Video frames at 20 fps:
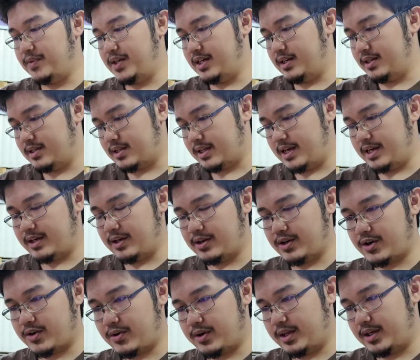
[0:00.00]
It is like
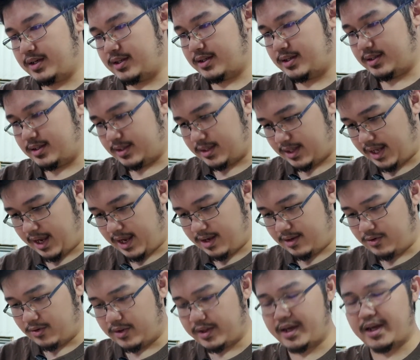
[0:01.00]
an acrylic
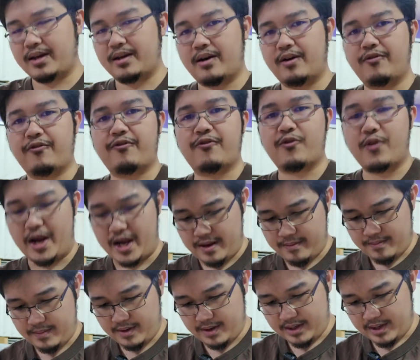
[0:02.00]
stand or like a
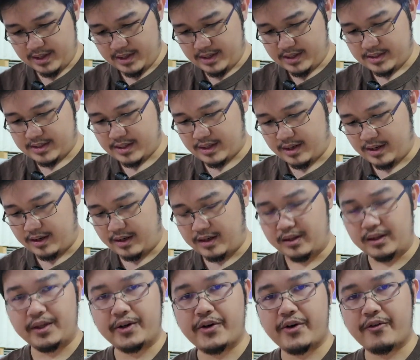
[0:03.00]
frame. It's like a
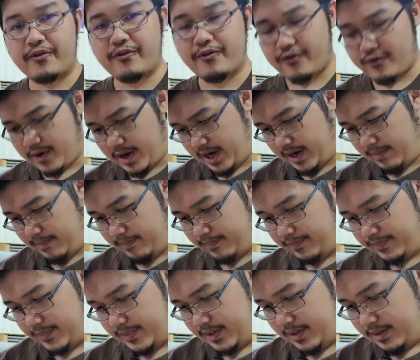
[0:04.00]
glitter frame.